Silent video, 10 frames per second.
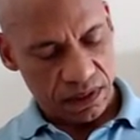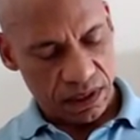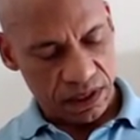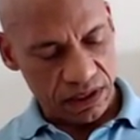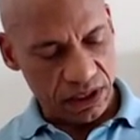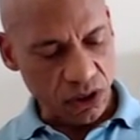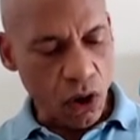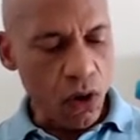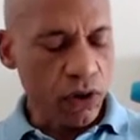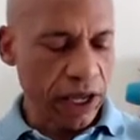And it says,
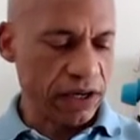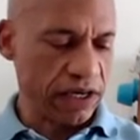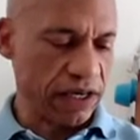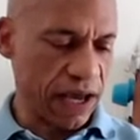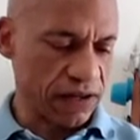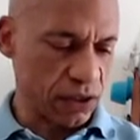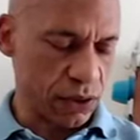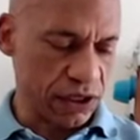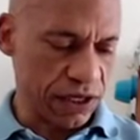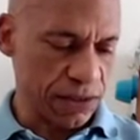oh, okay, yeah. So it
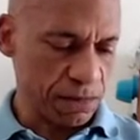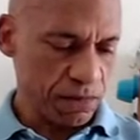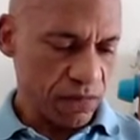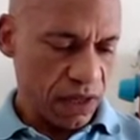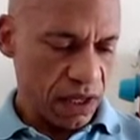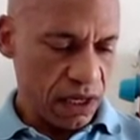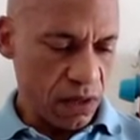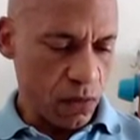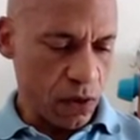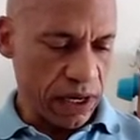says,
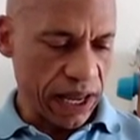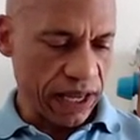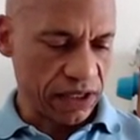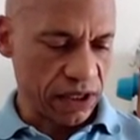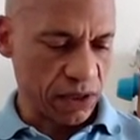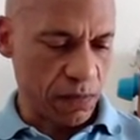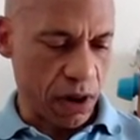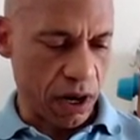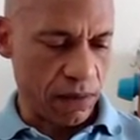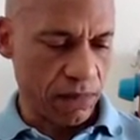eat 1 Access
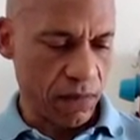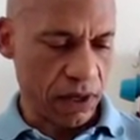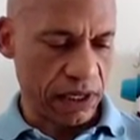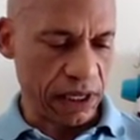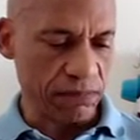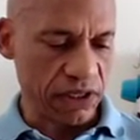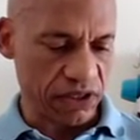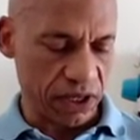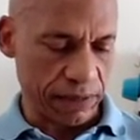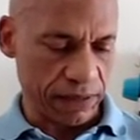bar on an empty
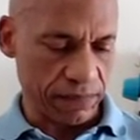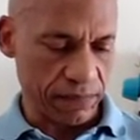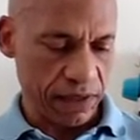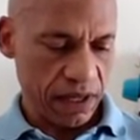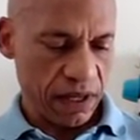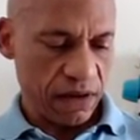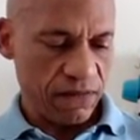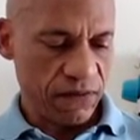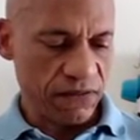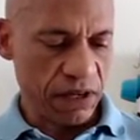stomach,
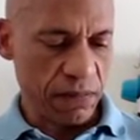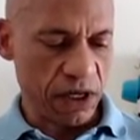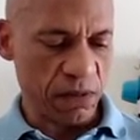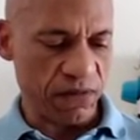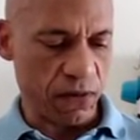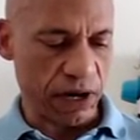15 minutes before